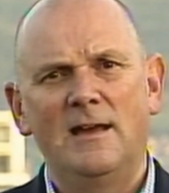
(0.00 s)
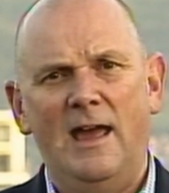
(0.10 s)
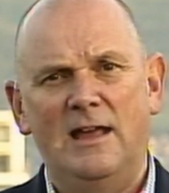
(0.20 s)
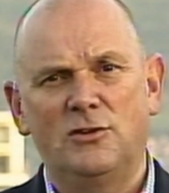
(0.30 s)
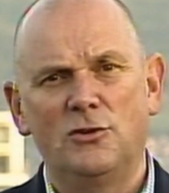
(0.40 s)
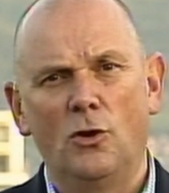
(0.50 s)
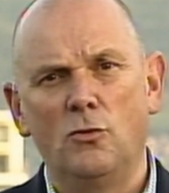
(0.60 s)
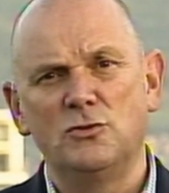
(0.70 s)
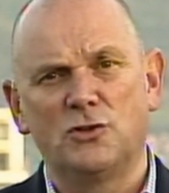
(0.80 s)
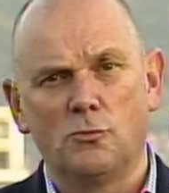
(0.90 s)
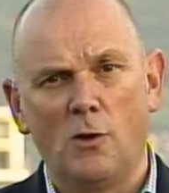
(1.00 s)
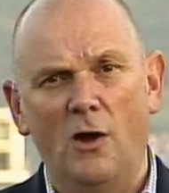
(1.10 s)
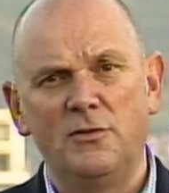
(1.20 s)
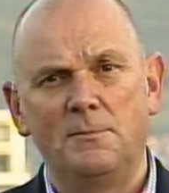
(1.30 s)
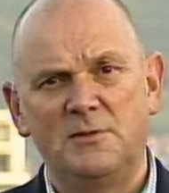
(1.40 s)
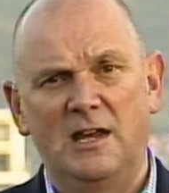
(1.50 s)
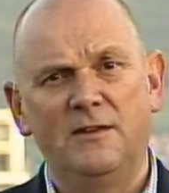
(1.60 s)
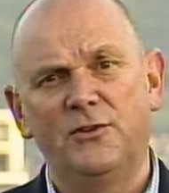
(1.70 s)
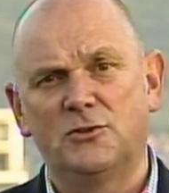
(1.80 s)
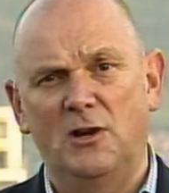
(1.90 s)
uh, to those around them to
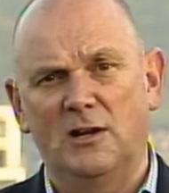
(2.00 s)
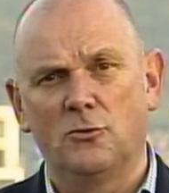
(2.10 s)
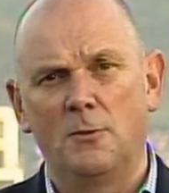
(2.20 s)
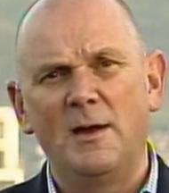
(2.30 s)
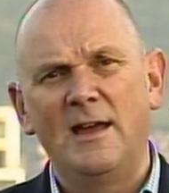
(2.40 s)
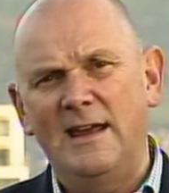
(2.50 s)
infiltrate a group.